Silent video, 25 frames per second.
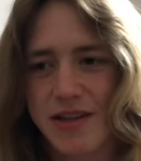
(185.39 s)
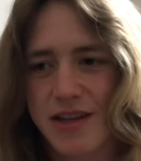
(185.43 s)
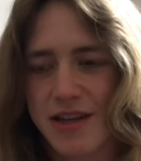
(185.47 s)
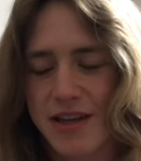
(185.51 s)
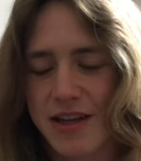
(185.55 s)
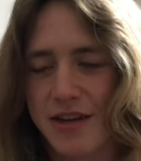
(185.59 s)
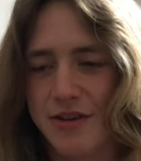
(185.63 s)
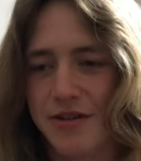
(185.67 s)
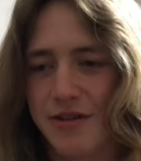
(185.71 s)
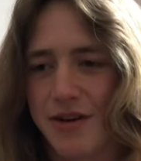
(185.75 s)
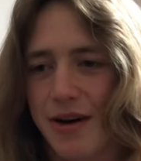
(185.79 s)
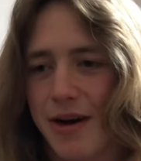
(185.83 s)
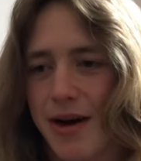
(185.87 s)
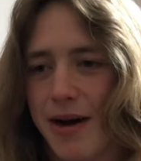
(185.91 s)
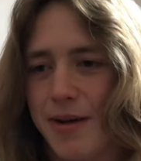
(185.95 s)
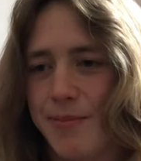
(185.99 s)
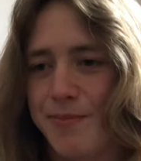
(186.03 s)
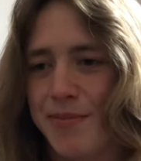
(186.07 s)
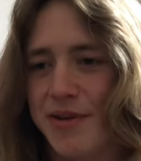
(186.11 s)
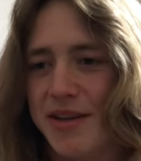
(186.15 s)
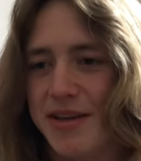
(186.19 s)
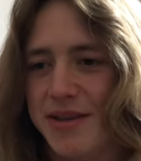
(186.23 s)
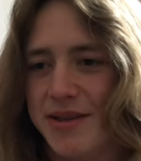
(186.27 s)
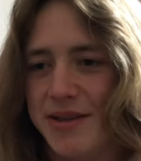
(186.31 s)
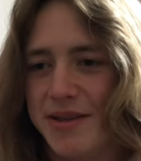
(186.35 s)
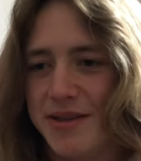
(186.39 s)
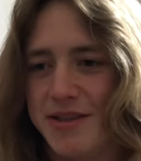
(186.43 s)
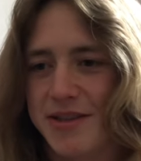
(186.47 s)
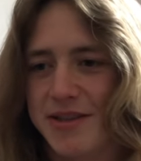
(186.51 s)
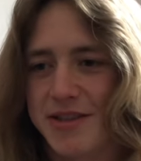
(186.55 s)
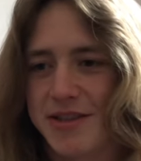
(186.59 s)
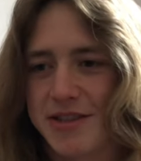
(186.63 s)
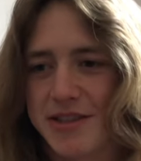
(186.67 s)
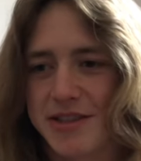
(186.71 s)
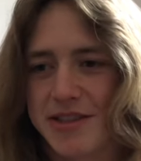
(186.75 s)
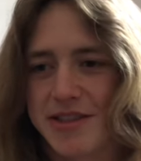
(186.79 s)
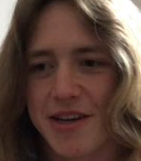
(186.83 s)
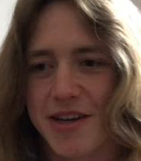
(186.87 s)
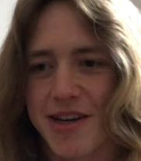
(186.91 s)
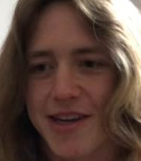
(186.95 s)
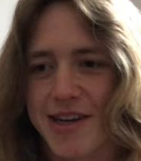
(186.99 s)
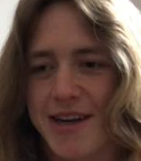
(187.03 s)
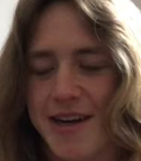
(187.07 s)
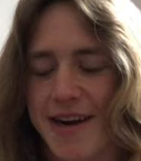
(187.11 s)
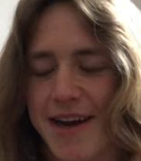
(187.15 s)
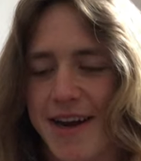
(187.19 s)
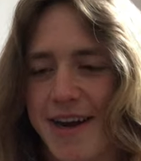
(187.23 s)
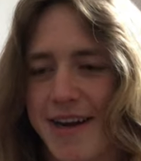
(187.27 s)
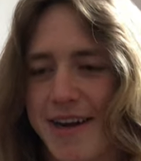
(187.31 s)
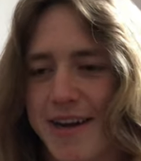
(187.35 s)
you know, I've been stuck
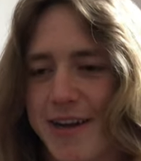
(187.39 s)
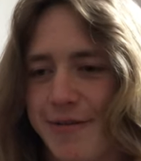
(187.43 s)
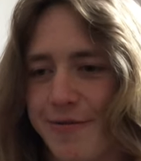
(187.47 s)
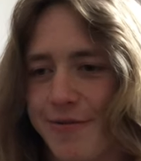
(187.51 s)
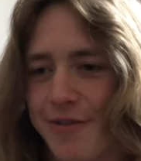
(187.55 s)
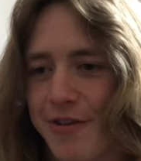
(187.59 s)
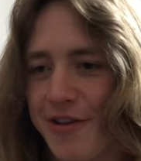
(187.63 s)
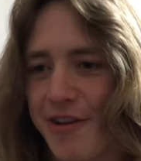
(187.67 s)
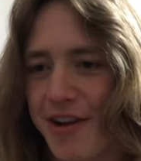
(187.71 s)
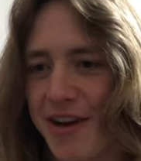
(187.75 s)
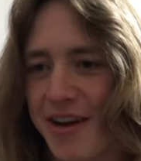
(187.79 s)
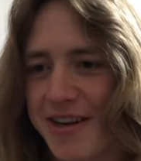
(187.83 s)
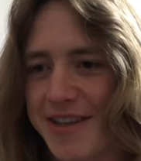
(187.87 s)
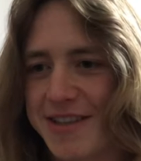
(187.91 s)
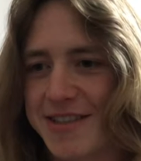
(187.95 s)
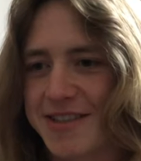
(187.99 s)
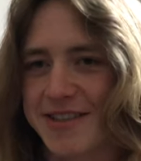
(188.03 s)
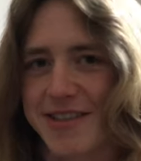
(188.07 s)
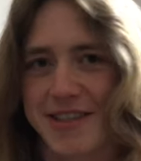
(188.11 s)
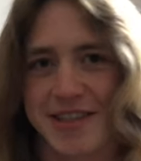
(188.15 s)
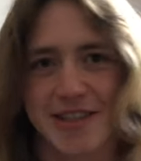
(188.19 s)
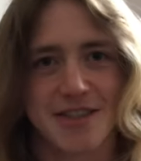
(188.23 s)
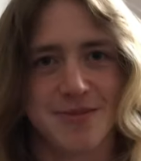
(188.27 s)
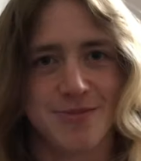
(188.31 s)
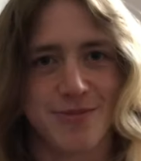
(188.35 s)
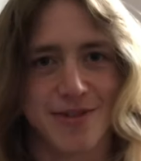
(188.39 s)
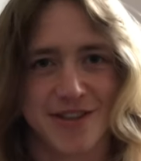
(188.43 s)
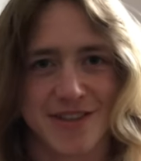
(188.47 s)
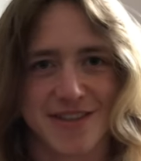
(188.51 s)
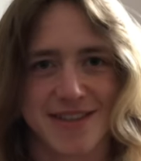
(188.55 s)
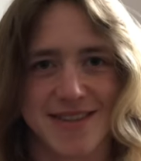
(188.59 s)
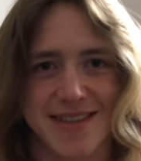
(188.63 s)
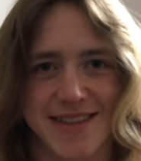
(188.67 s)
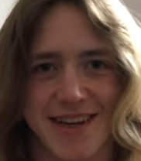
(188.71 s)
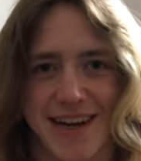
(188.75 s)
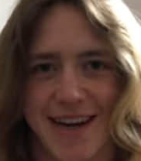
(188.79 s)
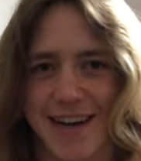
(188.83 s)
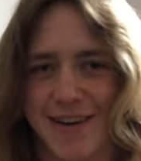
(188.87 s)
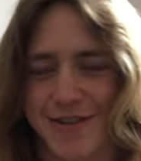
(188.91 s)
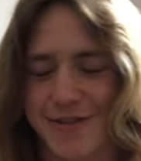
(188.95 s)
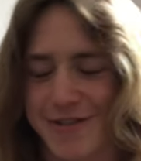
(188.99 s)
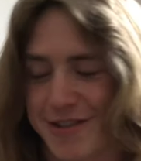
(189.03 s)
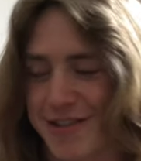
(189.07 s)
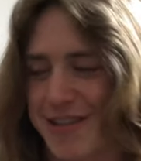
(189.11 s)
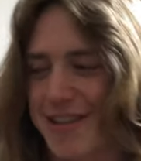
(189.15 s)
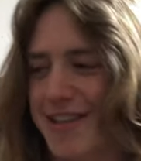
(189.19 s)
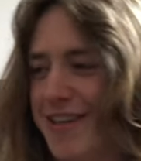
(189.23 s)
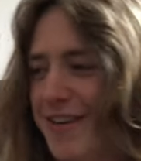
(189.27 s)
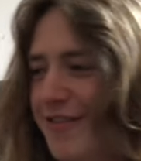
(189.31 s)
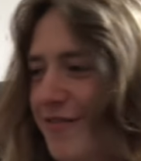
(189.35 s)
at 80 for like 6 months now,
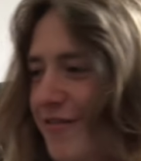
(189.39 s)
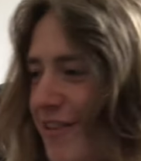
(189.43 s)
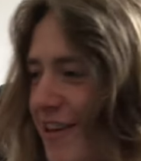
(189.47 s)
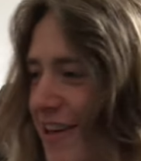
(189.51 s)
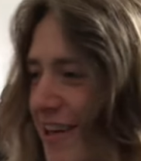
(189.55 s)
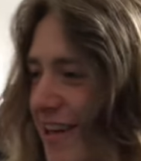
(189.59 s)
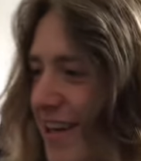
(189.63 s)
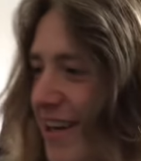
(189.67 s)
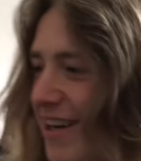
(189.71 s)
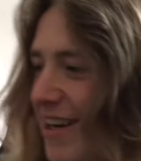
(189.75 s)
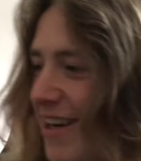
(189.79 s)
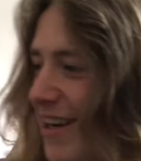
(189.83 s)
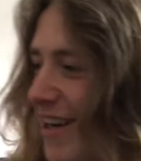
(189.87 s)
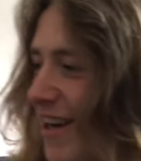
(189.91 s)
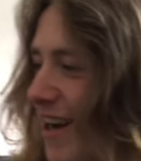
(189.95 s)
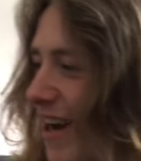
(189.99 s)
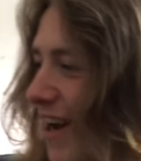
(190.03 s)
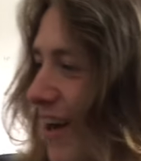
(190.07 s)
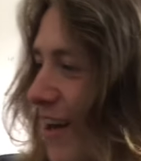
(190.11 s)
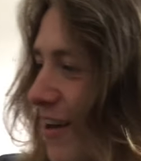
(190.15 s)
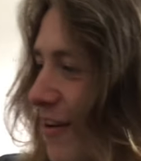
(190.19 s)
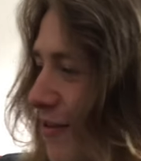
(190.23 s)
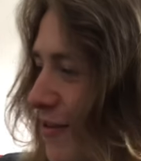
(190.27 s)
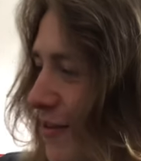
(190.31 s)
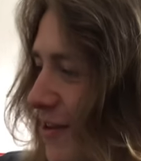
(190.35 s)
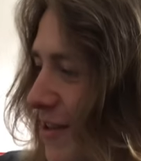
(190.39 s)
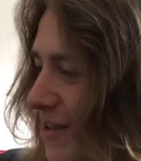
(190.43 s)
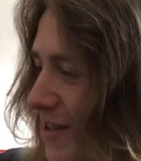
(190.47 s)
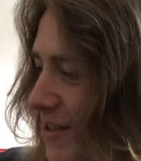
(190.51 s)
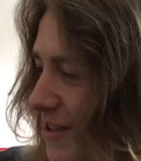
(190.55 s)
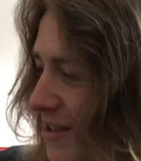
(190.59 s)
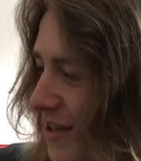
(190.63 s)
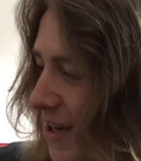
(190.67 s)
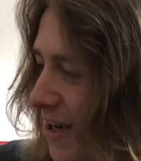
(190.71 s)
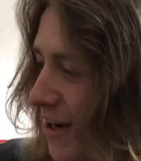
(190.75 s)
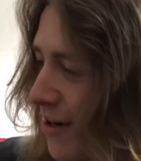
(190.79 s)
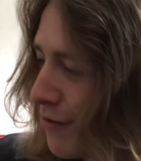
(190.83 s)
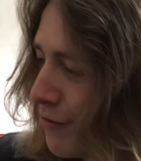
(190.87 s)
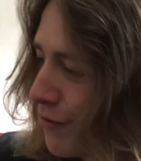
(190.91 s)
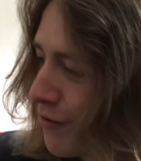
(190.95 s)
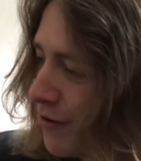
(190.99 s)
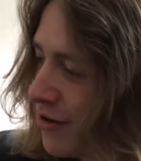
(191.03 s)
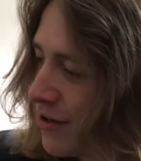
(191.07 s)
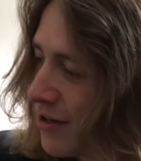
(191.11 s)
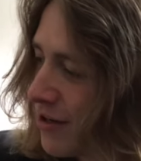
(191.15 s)
so I don't really know.